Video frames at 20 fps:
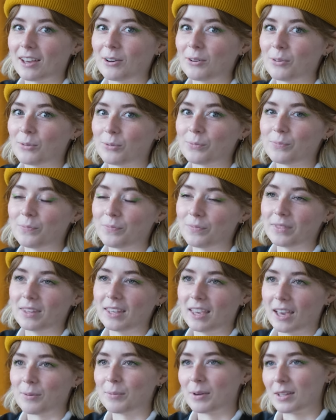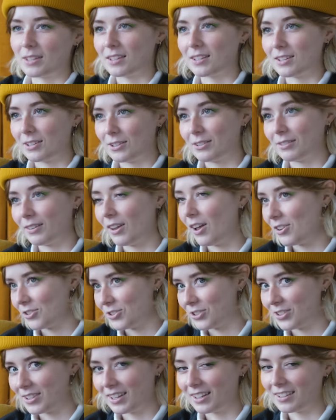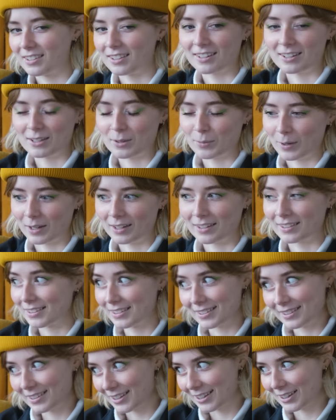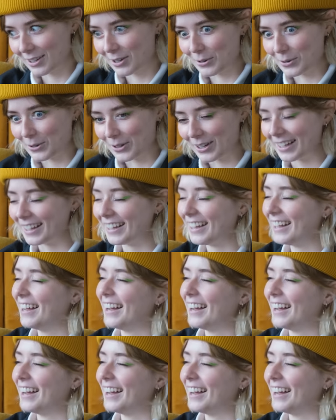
oh yeah, my sister launches things into space cool.